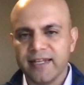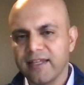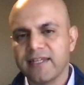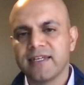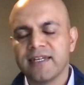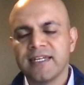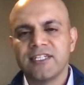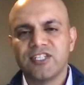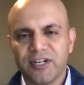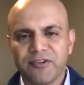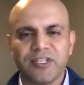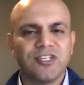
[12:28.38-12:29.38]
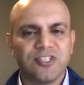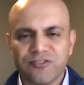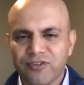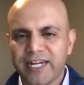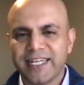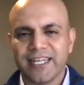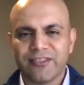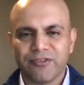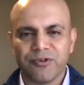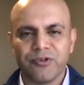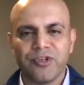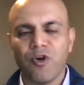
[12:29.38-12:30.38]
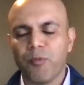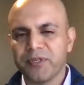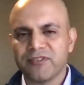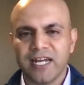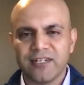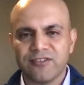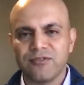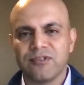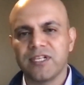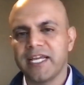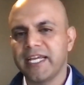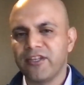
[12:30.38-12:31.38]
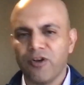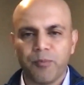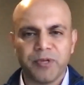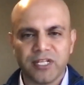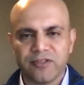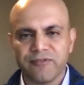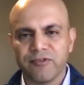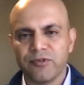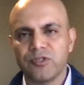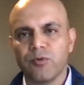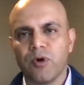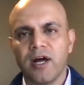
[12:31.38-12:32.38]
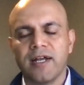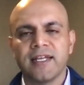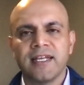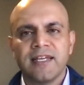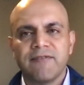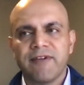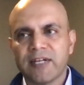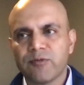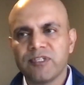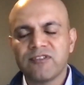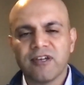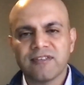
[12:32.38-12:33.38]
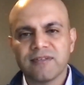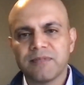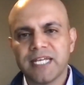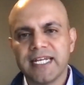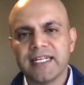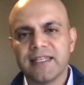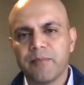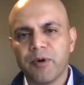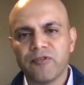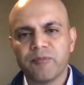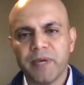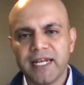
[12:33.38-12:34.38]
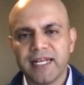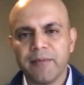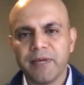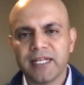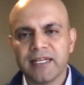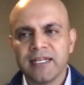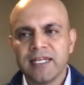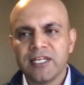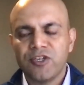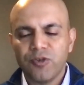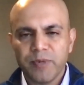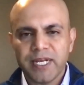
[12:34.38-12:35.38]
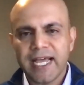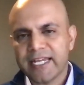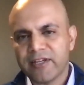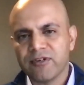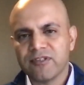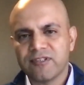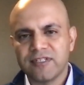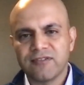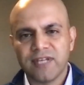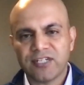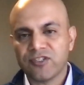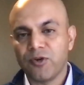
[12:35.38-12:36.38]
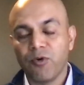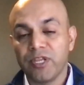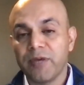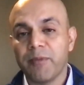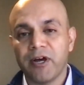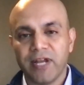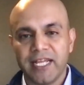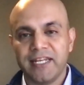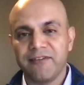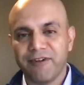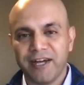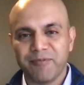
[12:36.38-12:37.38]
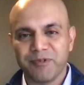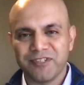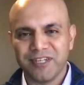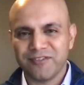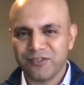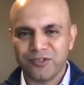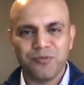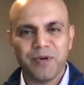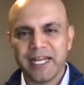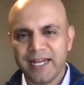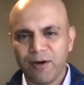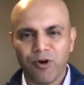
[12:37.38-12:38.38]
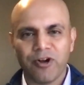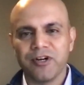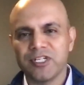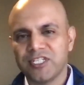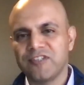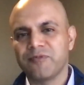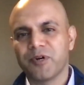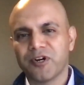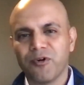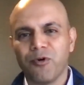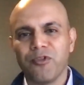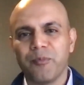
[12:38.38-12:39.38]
Like, generally, you just try to get through. You hope it's not too delayed. You hope you get the food you want. In fact, we saw some data that post-pandemic, human accuracy is actually only about 85%. So you might order a cheeseburger, hold